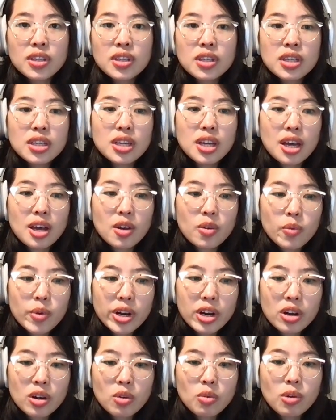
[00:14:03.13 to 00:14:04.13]
uh,
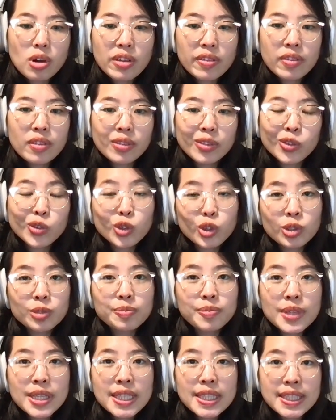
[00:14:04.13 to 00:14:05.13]
where one group
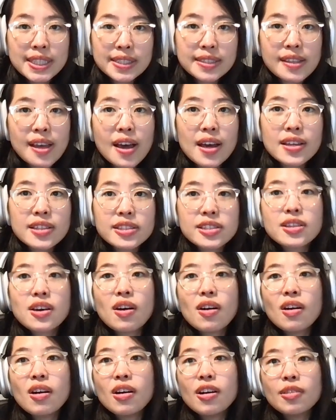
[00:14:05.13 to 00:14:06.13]
decides
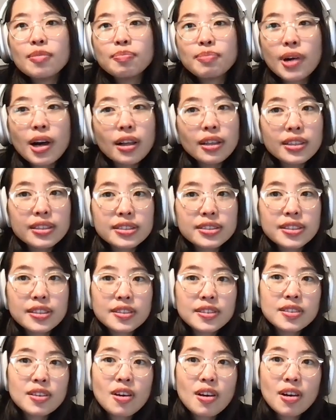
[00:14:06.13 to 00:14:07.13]
on
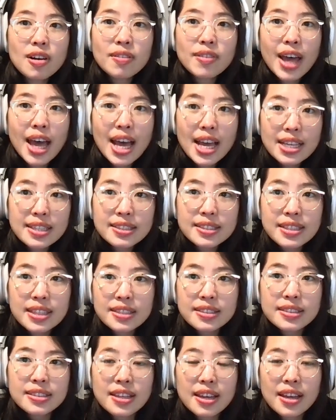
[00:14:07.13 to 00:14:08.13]
policies of
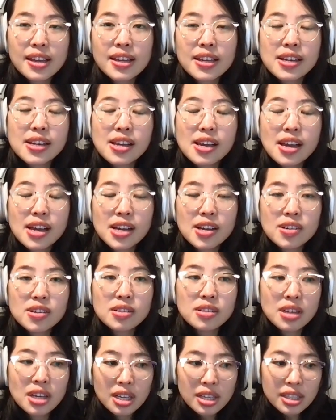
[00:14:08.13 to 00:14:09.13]
access and
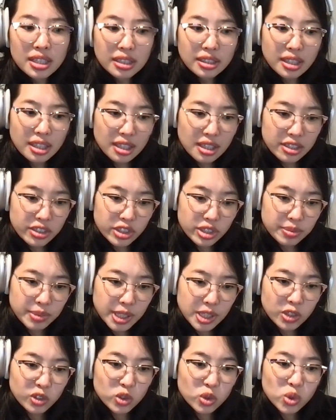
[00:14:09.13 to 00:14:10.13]
how data should be
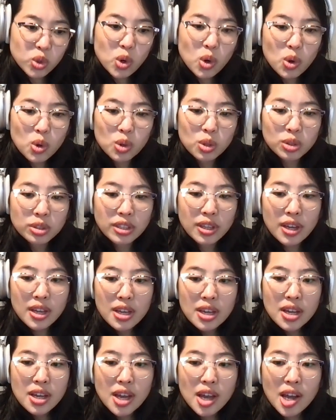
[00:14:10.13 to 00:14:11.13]
controlled
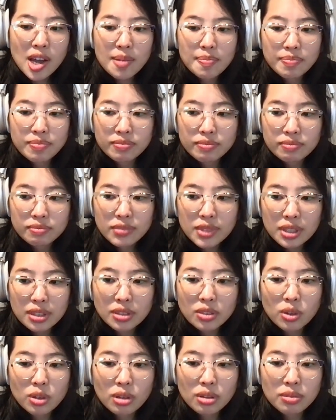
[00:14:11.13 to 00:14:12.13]
um, in
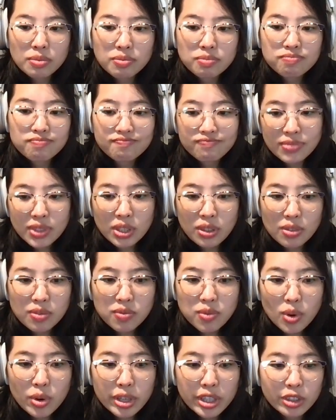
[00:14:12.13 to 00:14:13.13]
order you know
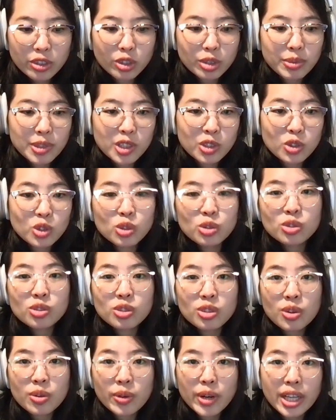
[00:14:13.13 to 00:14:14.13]
for it to be used
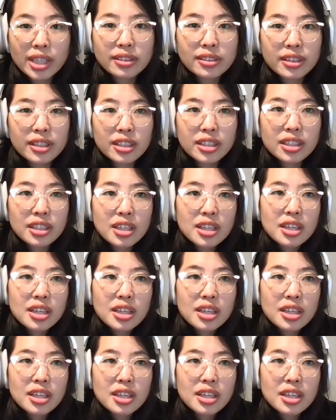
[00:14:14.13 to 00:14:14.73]
correctly.